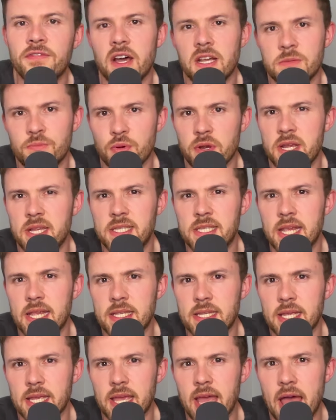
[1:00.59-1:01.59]
first
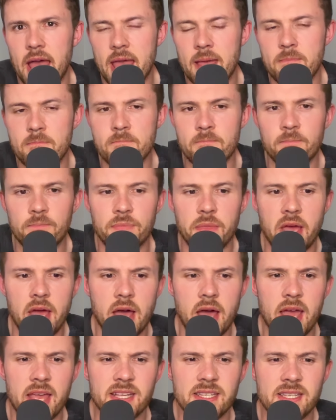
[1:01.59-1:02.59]
preseason game.
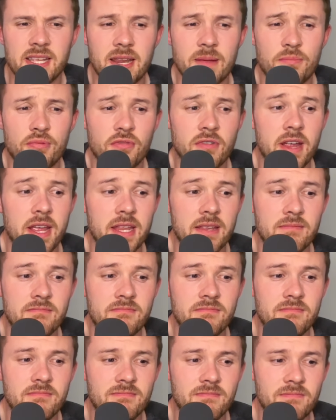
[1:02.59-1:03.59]
It's in a pretty
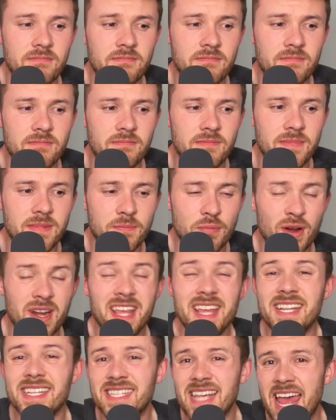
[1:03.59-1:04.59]

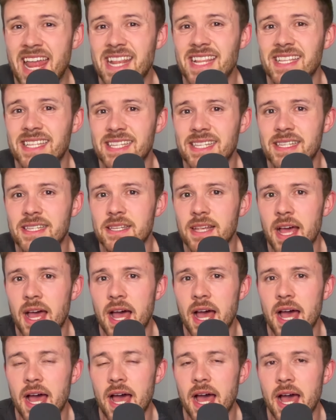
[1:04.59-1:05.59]
intense
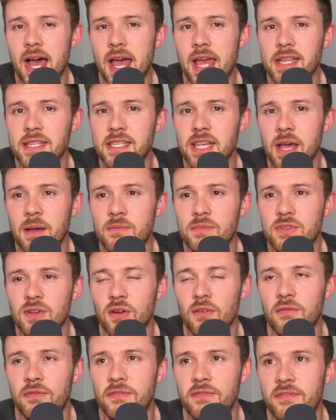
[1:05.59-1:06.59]
in terms
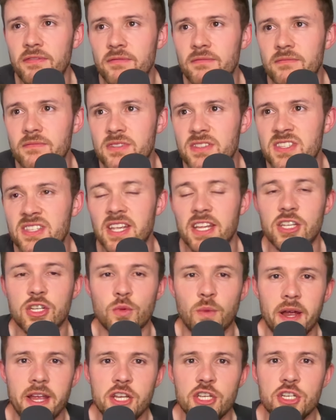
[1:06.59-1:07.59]
of
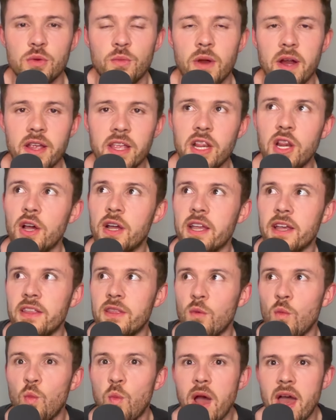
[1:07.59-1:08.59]
situation where you look at the
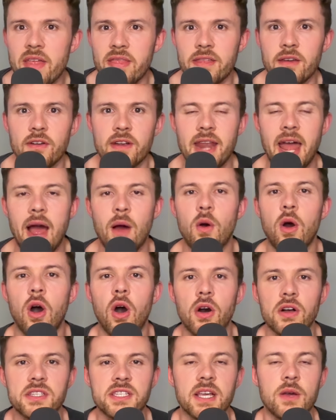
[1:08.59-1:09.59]
weather and how
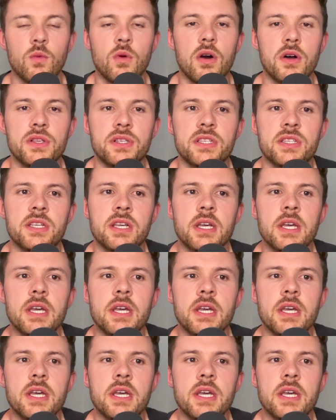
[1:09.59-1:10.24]
hot it was.